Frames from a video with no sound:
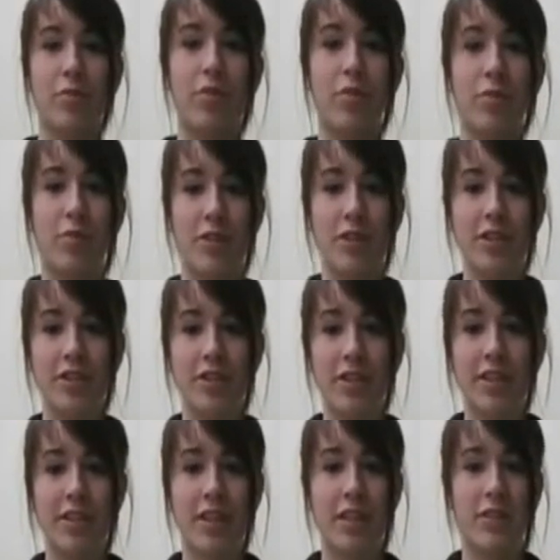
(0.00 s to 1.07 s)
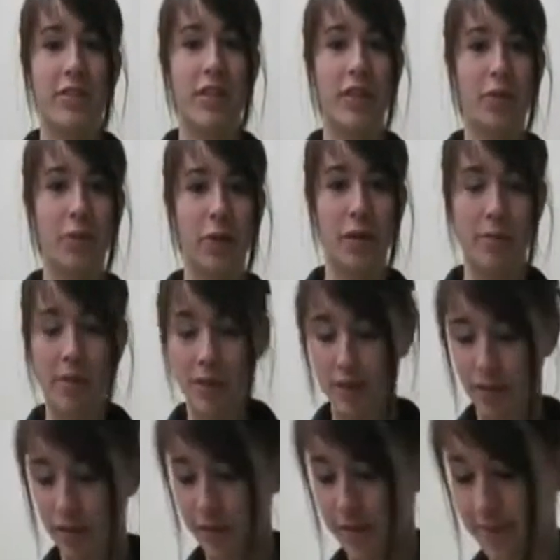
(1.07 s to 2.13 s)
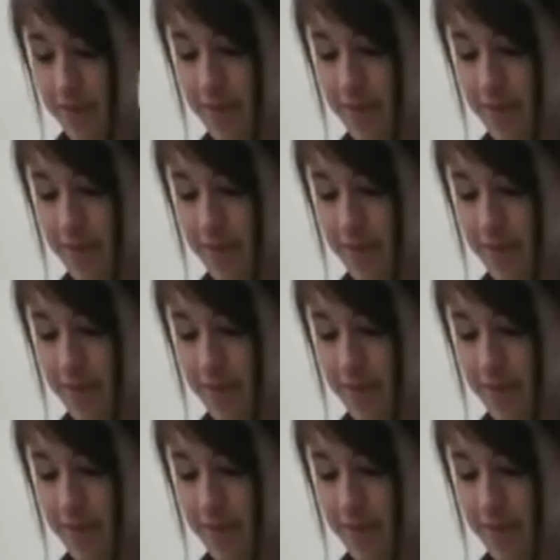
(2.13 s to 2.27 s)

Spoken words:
blood pressure is a sphygmomanometer.